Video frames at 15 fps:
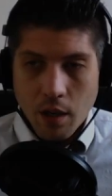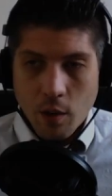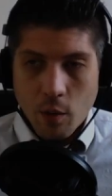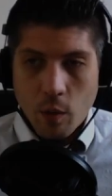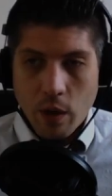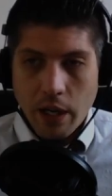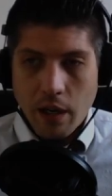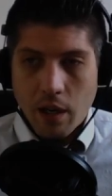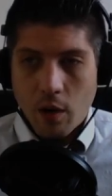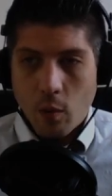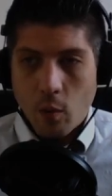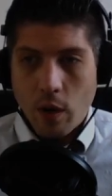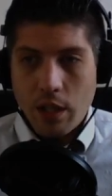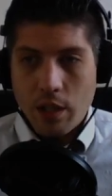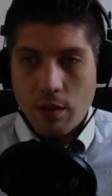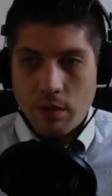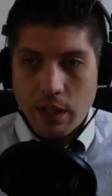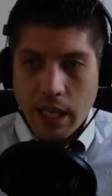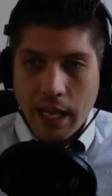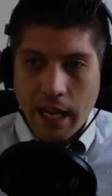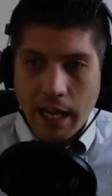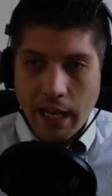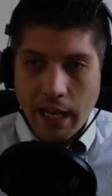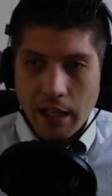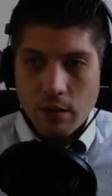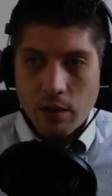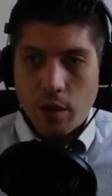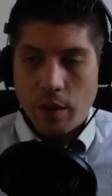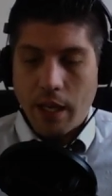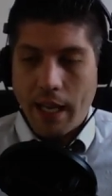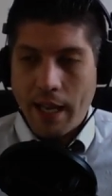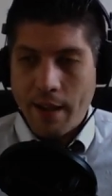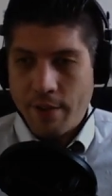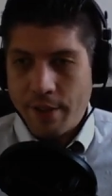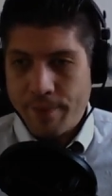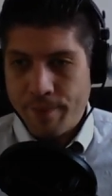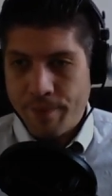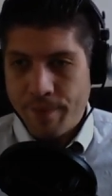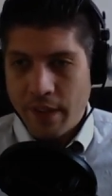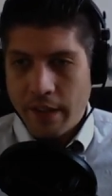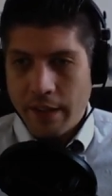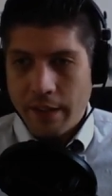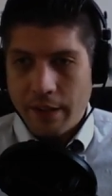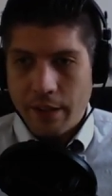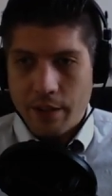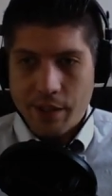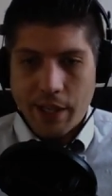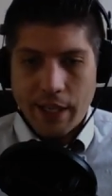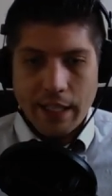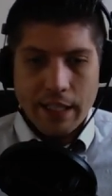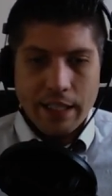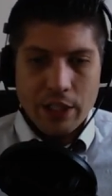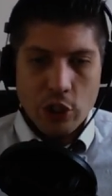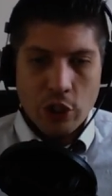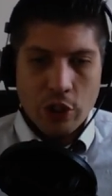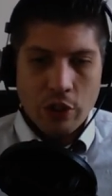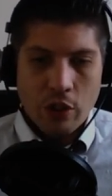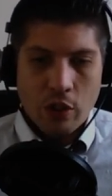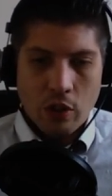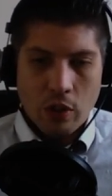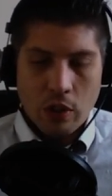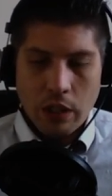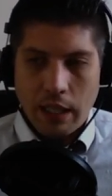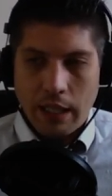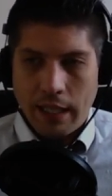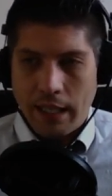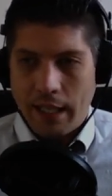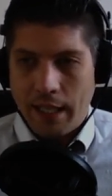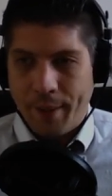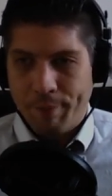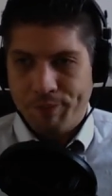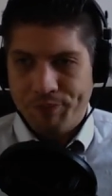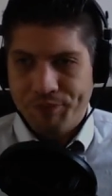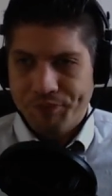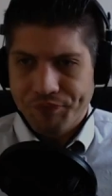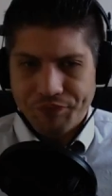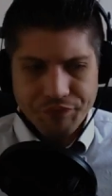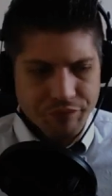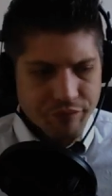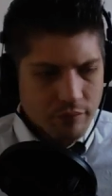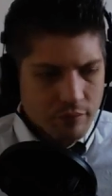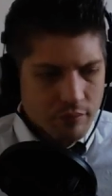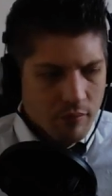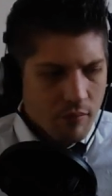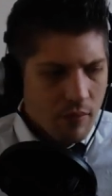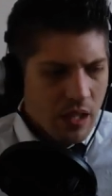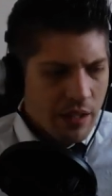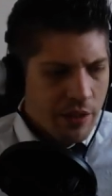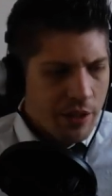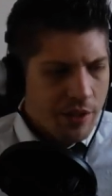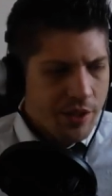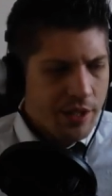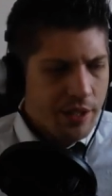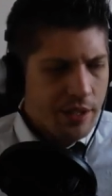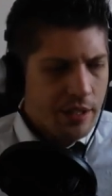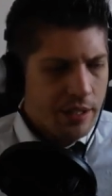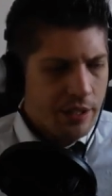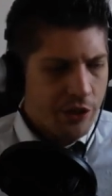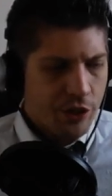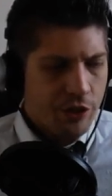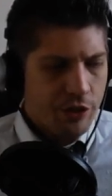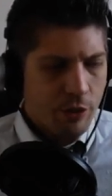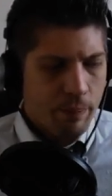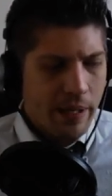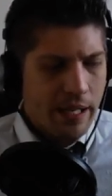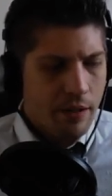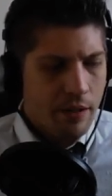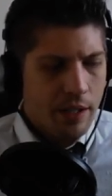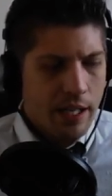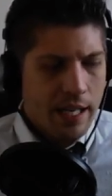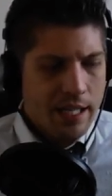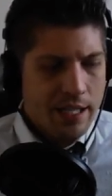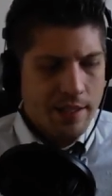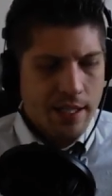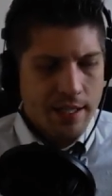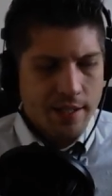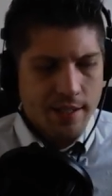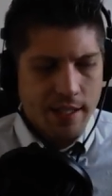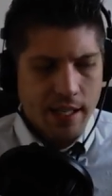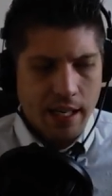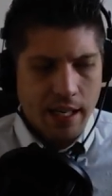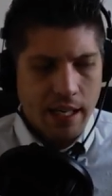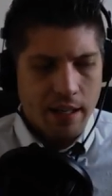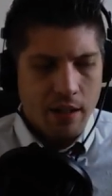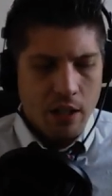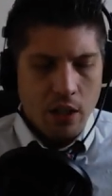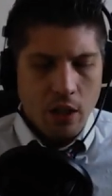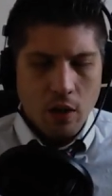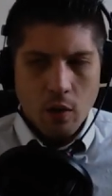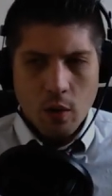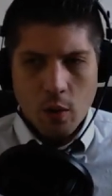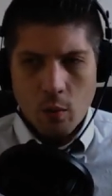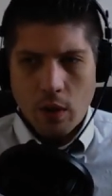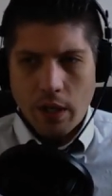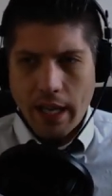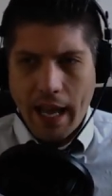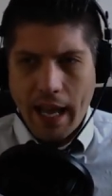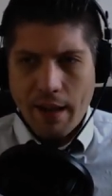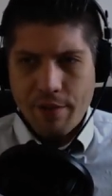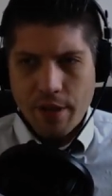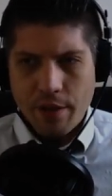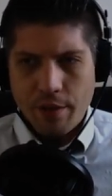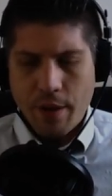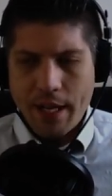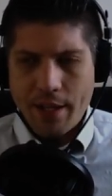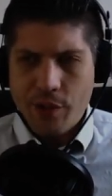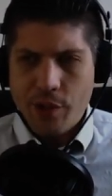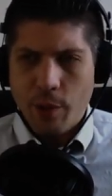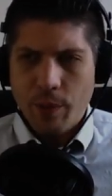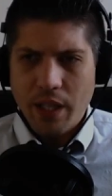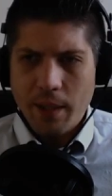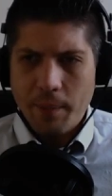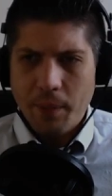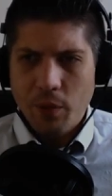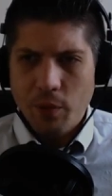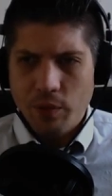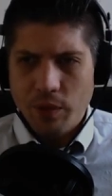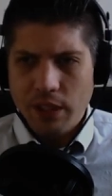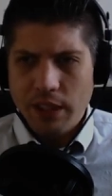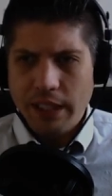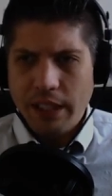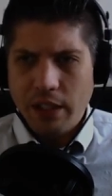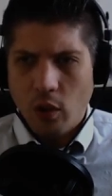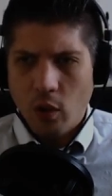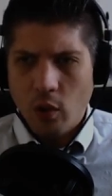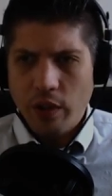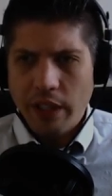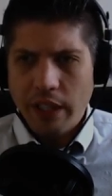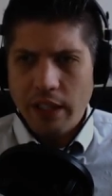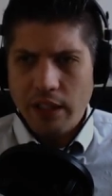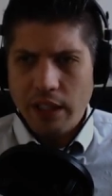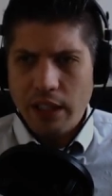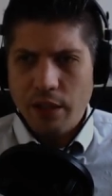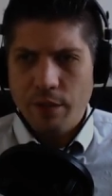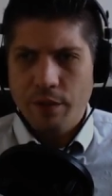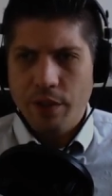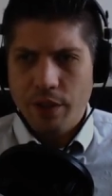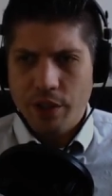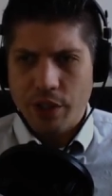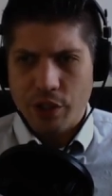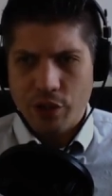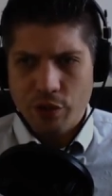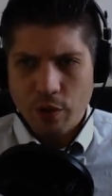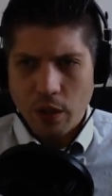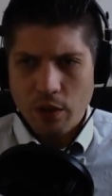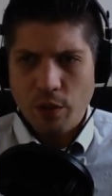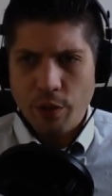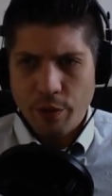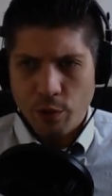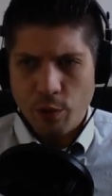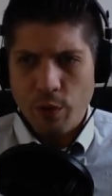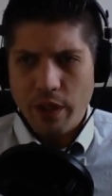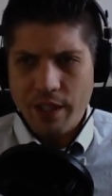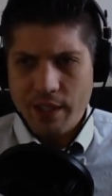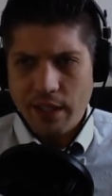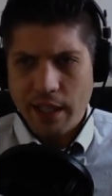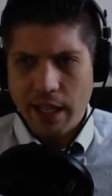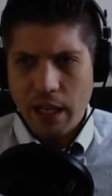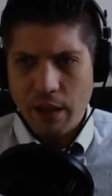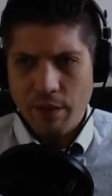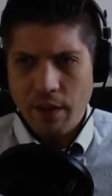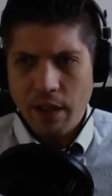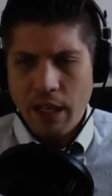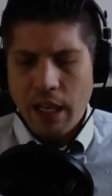where when you die, you go to heaven. There's like an eternal um, there's an eternal paradise, let's say, or what have you. And so people really only lived to struggle through this life